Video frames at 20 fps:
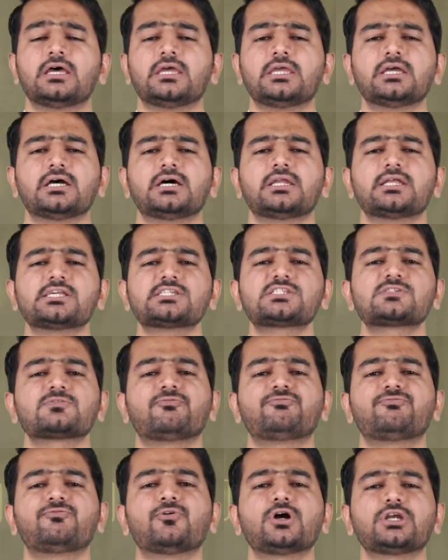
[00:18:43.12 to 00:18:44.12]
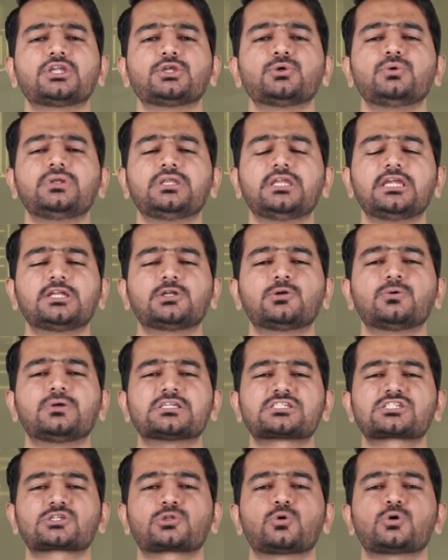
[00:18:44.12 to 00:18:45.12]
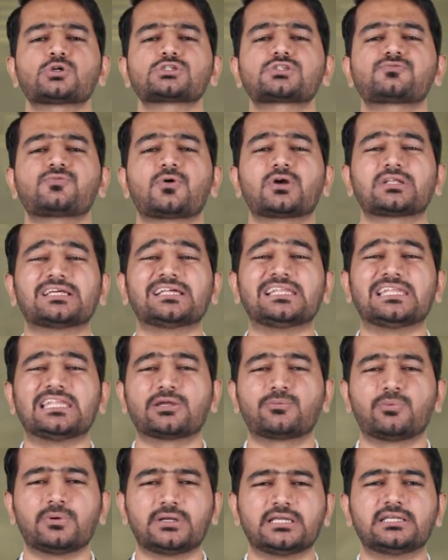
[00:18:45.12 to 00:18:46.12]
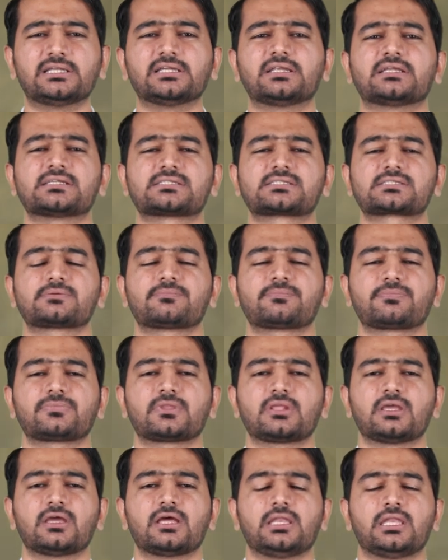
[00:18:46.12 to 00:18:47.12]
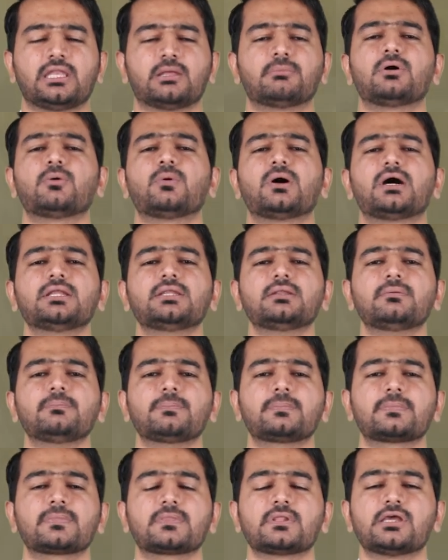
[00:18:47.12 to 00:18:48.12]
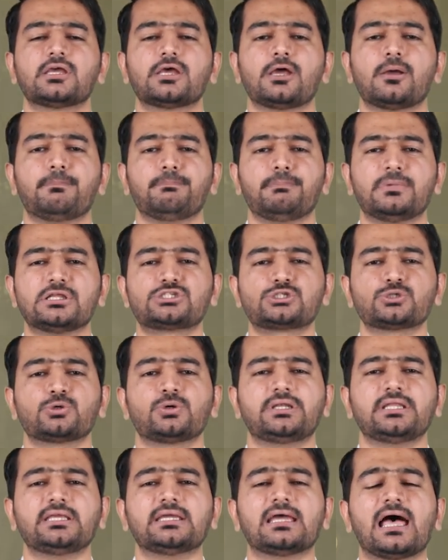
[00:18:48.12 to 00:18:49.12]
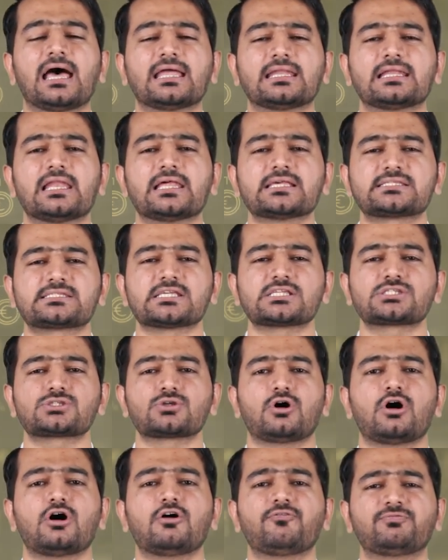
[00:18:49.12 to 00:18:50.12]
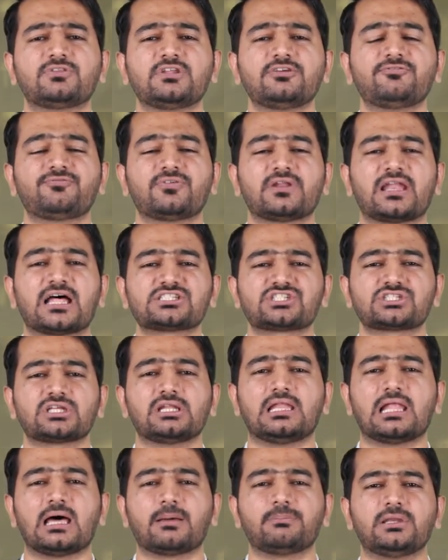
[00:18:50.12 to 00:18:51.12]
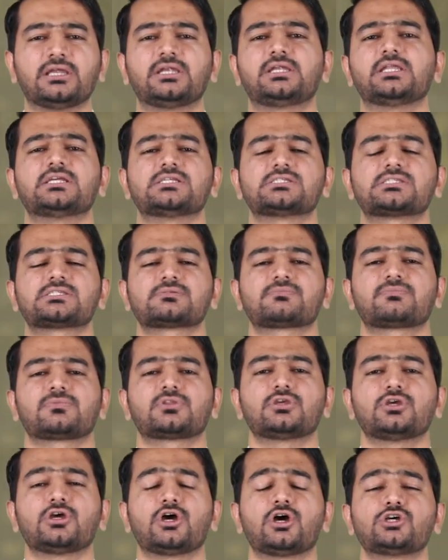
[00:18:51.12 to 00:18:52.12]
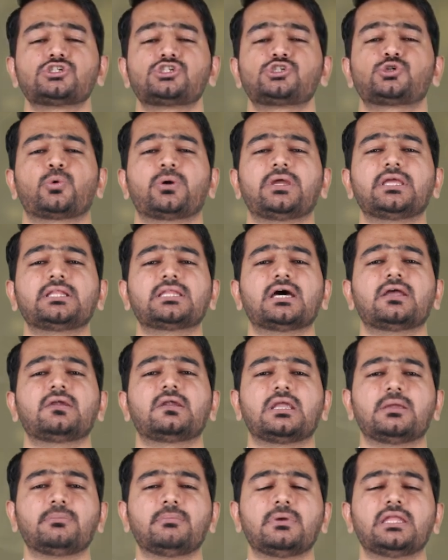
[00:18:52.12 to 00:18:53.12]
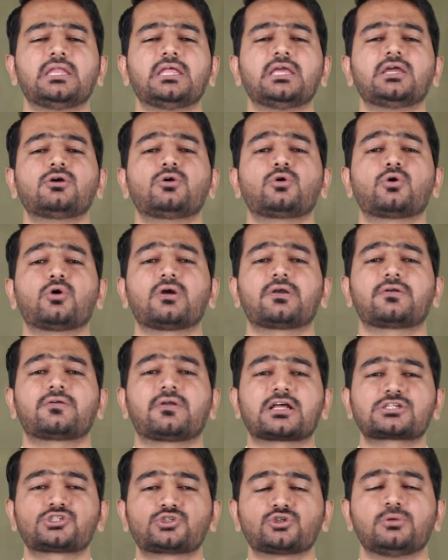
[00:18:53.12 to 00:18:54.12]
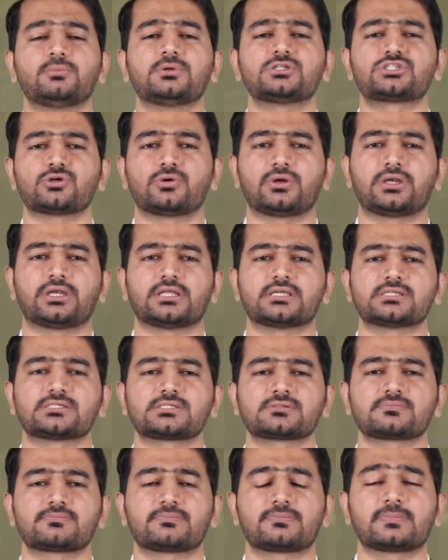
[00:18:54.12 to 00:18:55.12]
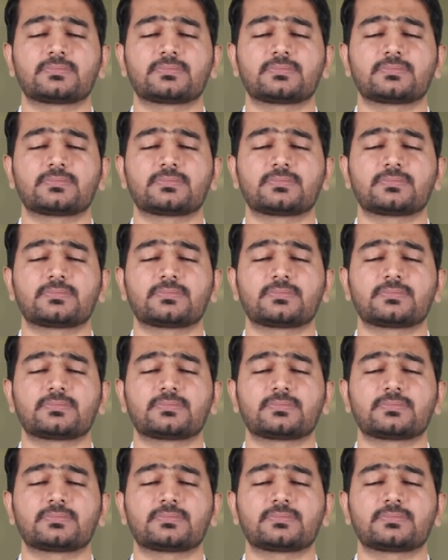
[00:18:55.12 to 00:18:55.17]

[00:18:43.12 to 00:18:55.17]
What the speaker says: Here is what you need to disclose for the liquidity risk. Number 1, maturity analysis of the financial liabilities, showing the remaining contractual maturities.